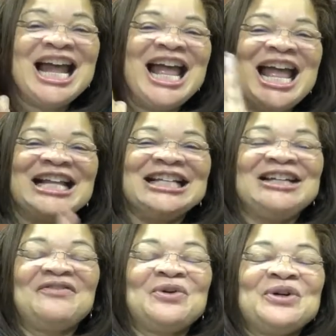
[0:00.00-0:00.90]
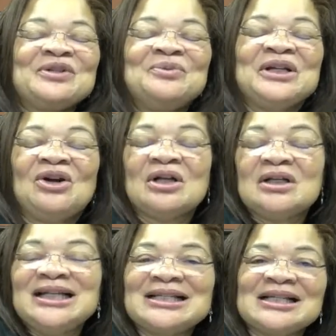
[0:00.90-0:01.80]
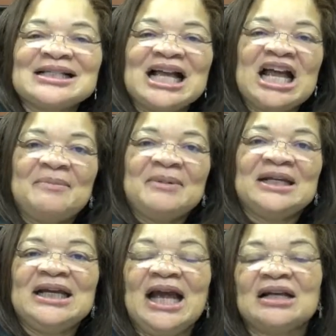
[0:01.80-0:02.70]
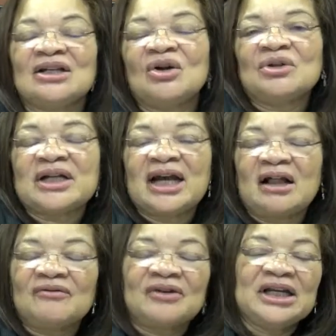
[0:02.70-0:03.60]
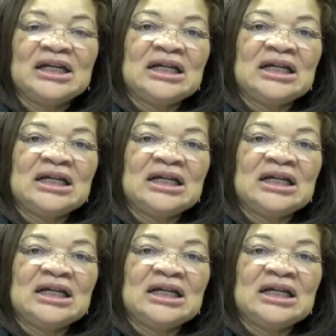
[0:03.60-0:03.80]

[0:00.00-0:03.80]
And he, of course, went on his assignment. He had to go to Calvary,